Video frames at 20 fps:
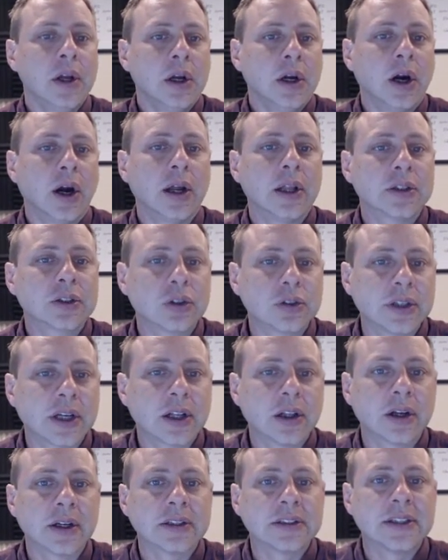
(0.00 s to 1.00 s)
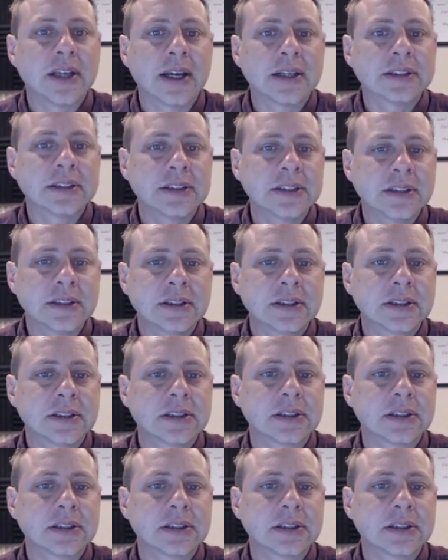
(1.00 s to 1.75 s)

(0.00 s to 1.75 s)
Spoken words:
All right, let's go take a look at Texas.